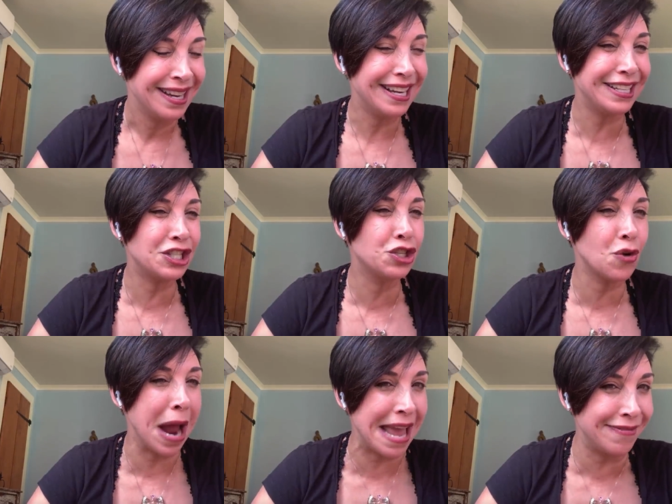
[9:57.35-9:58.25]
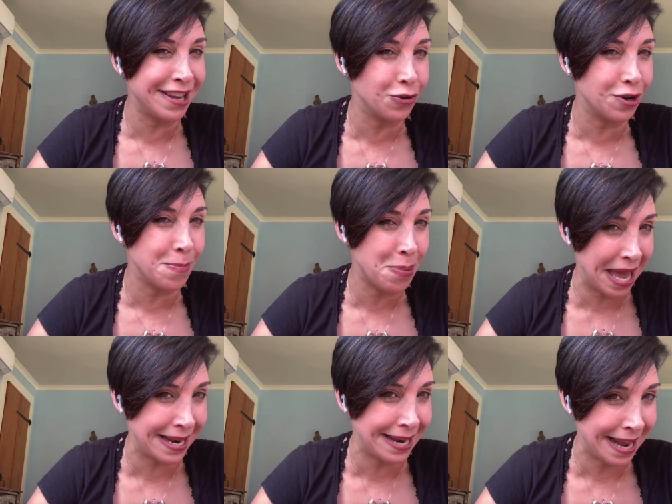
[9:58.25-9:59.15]
It's driving you to
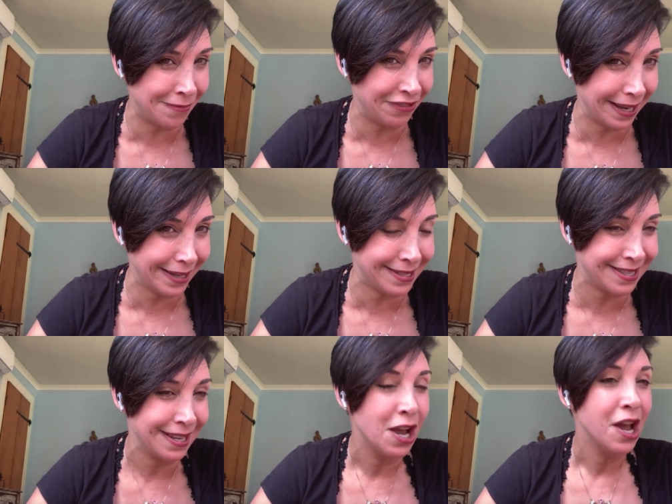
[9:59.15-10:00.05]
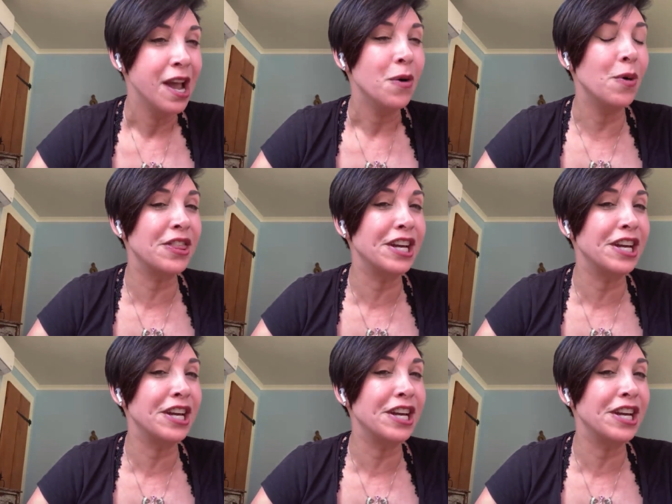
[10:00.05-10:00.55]
bed and Netflix with a